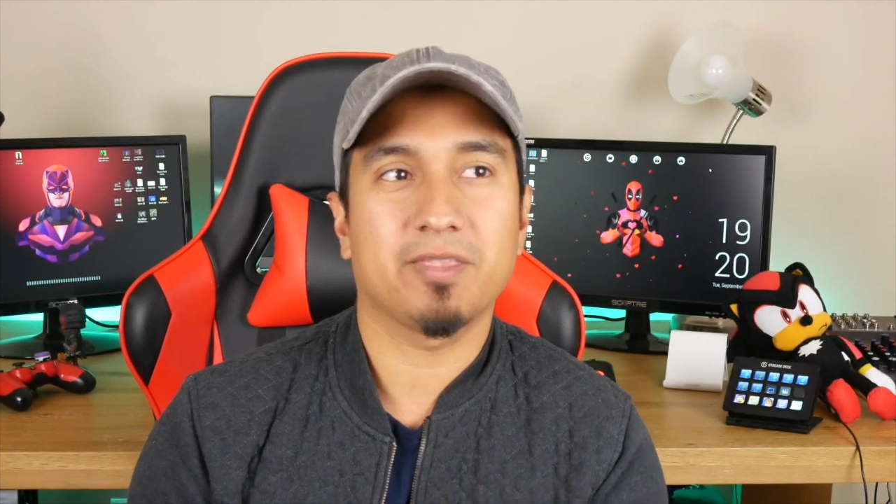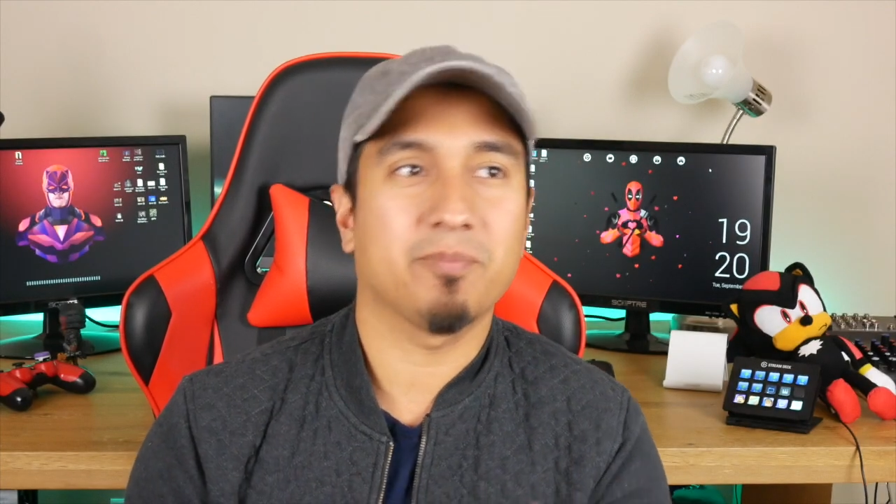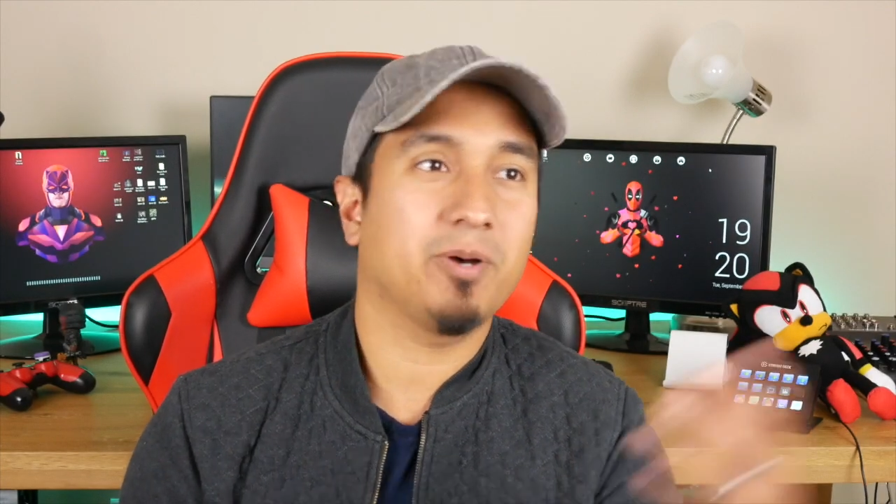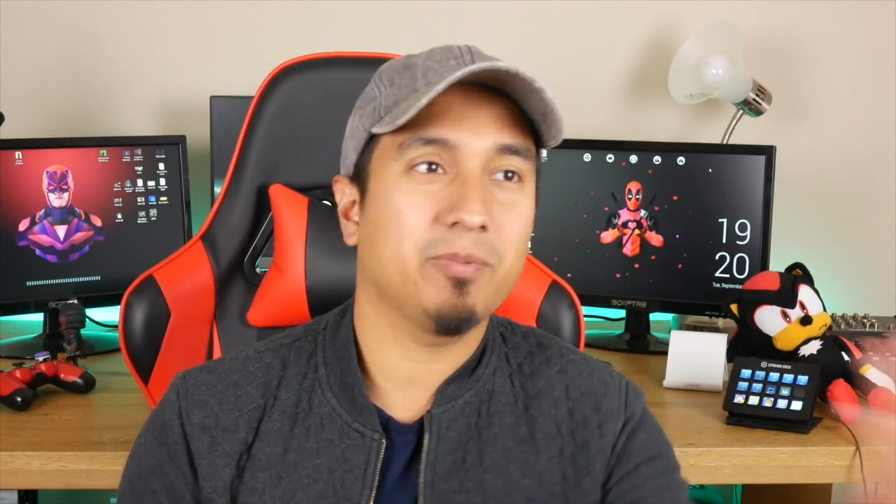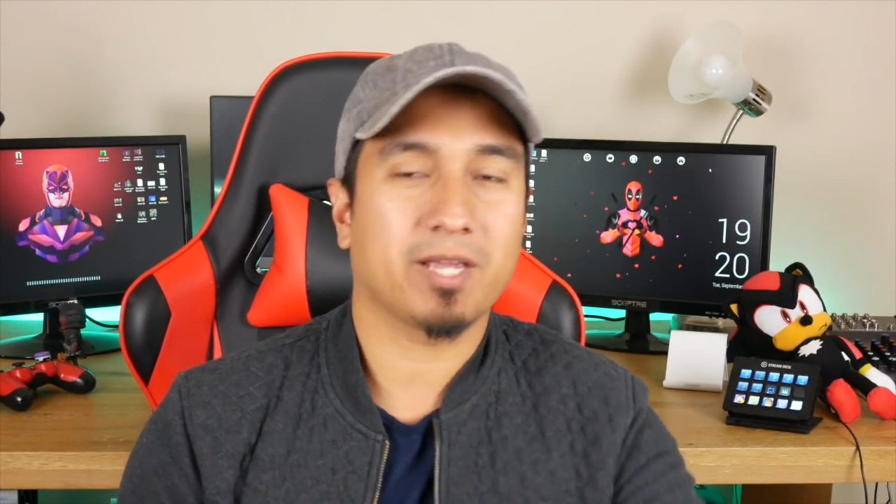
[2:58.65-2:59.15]
the
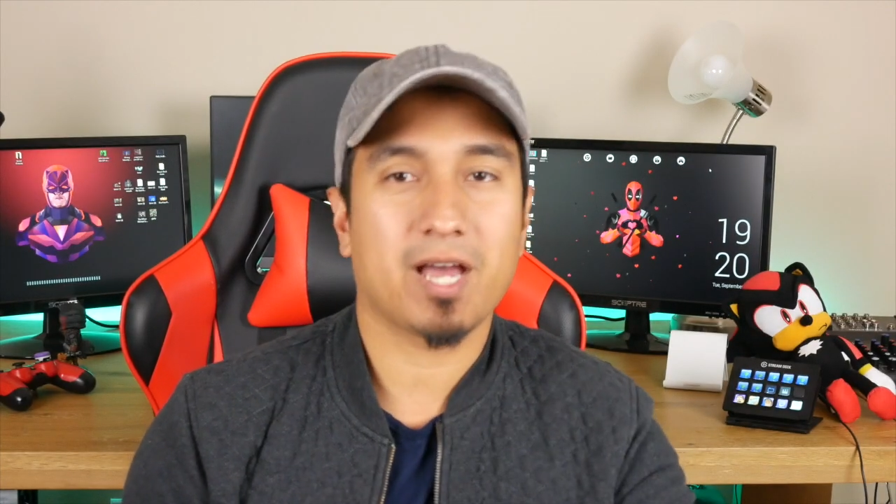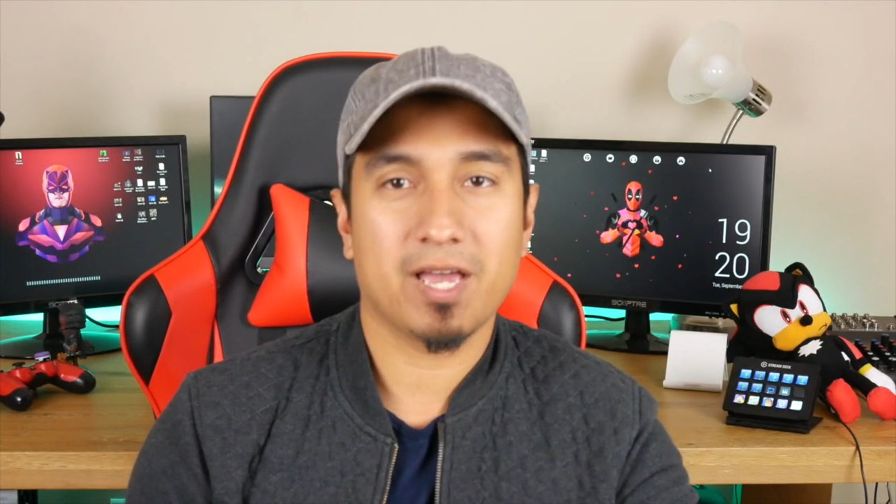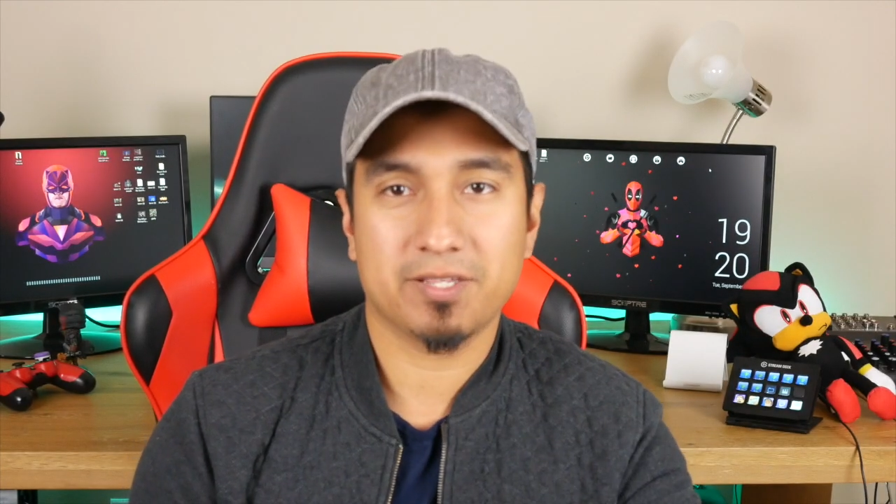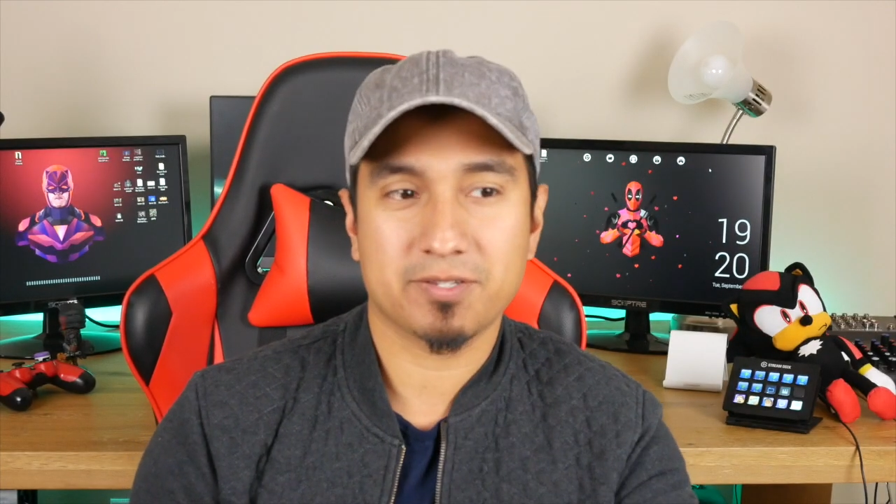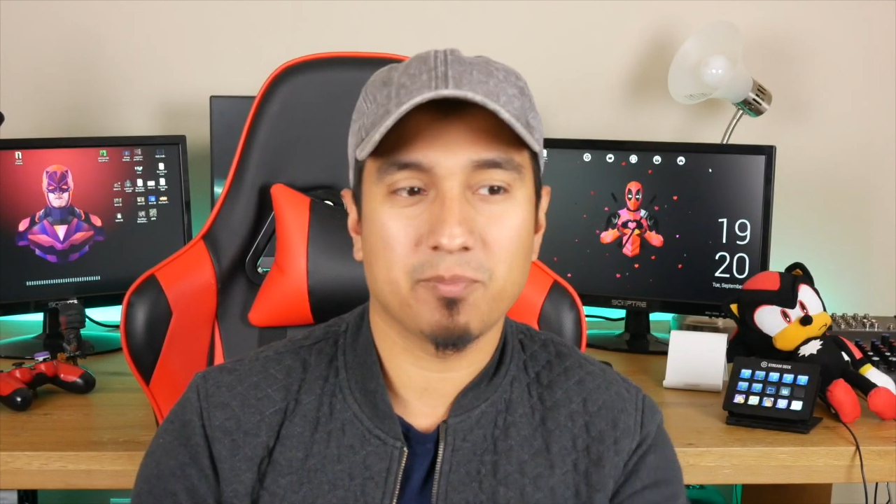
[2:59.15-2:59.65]
public
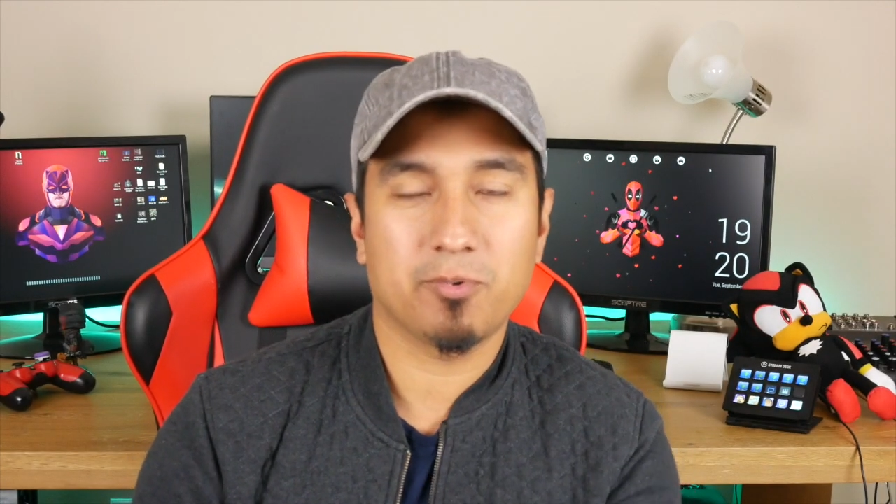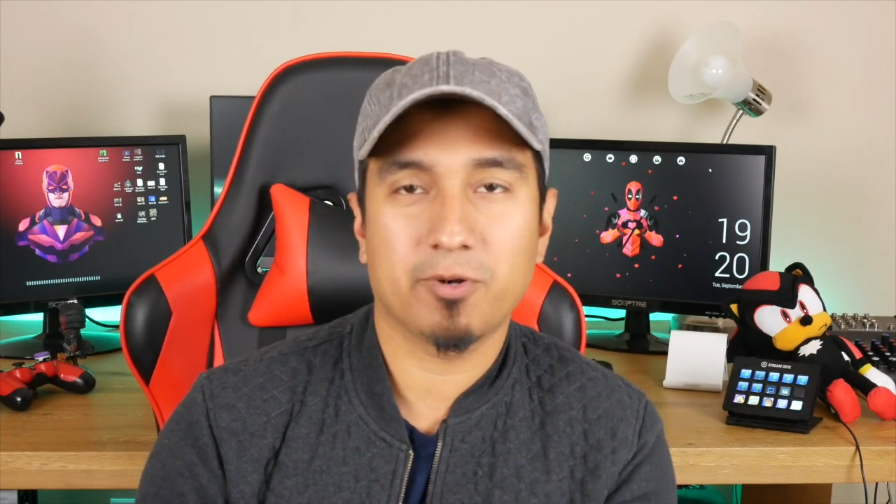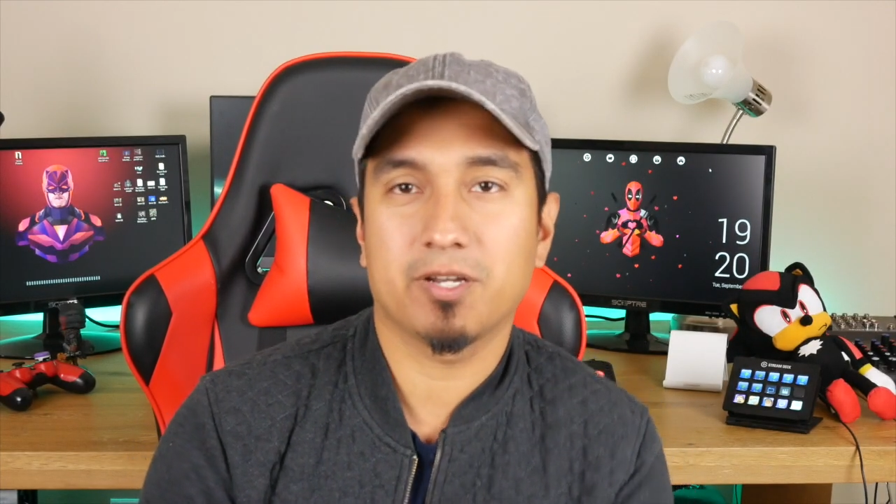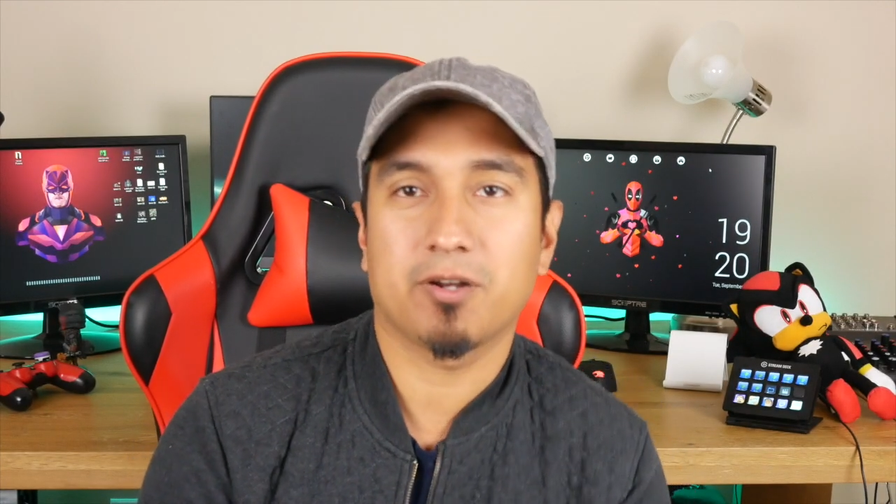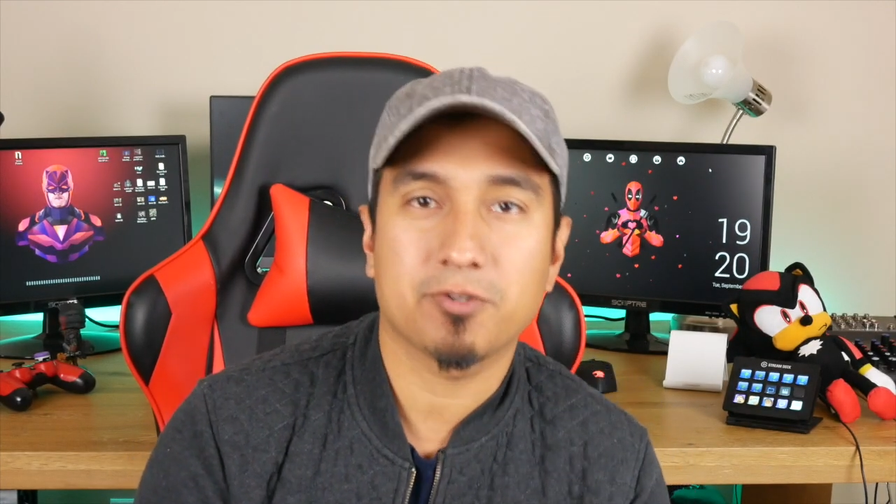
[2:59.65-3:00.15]
eye at some
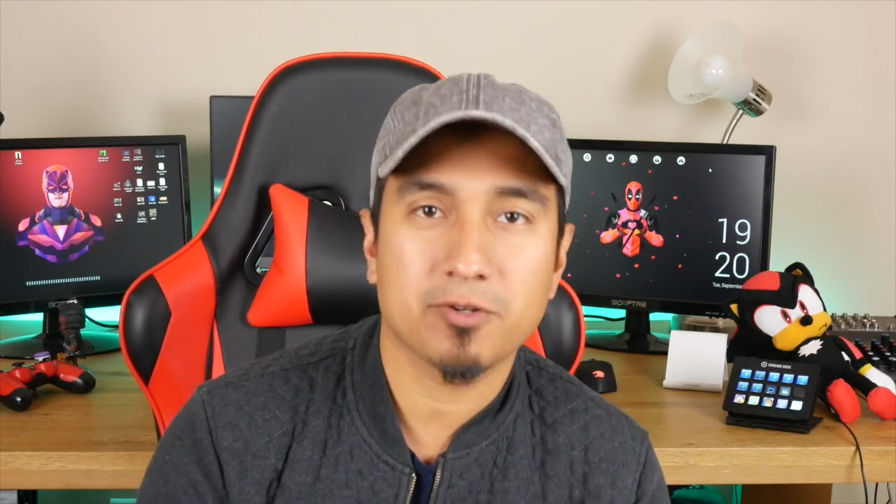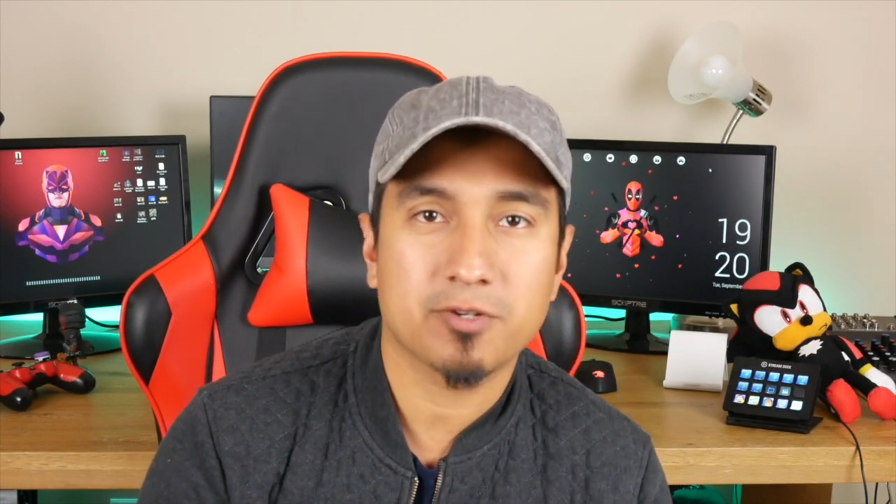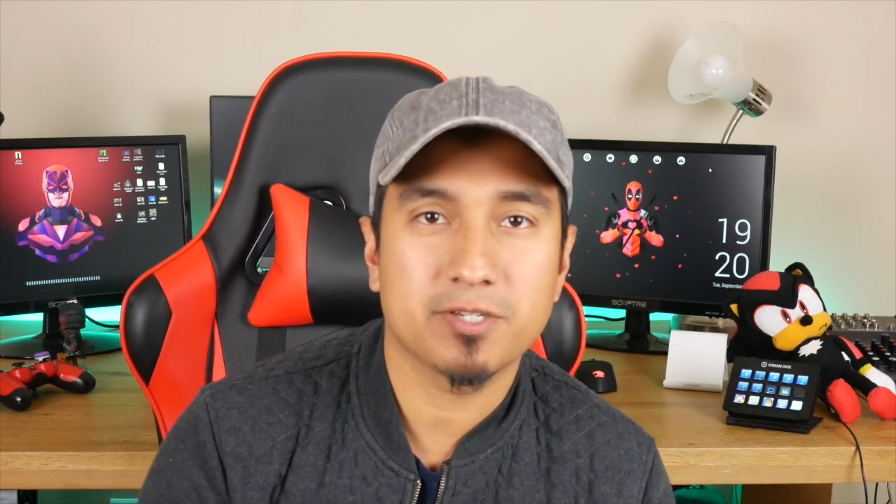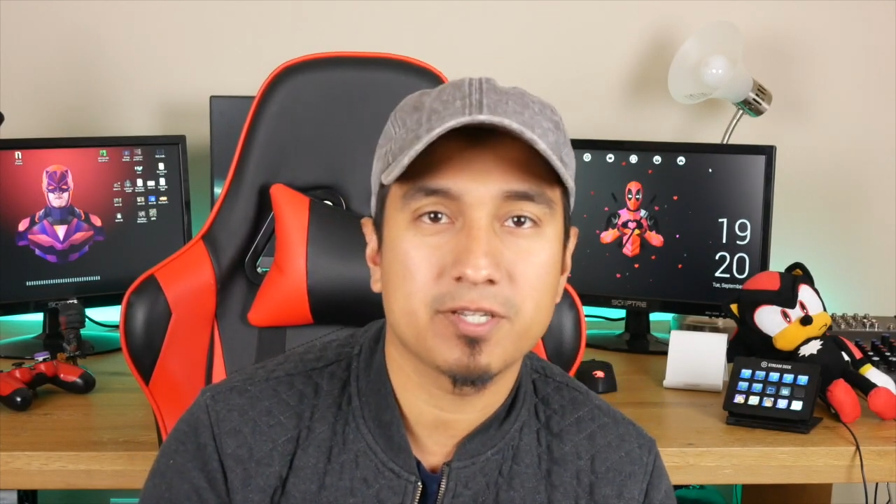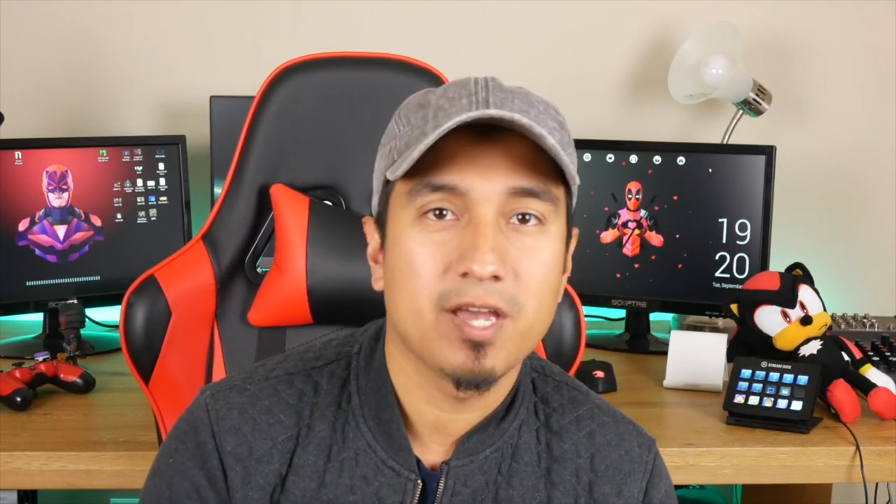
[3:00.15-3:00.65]
point in our
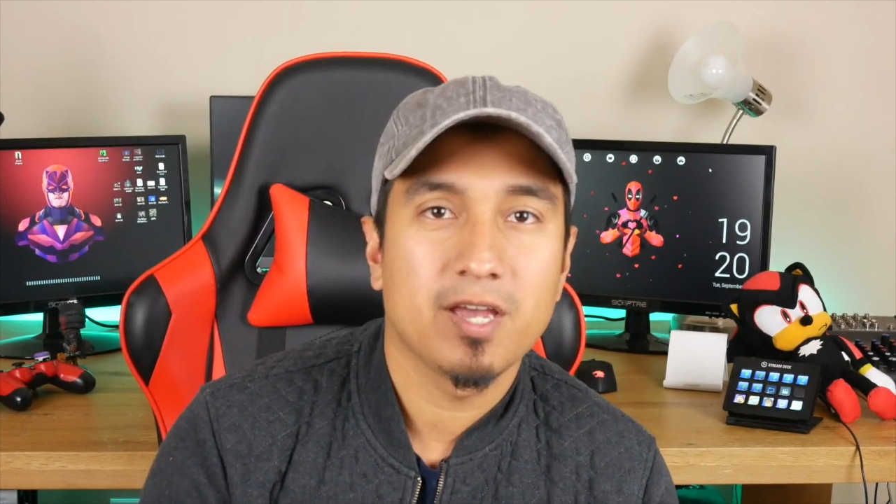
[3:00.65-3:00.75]
churches,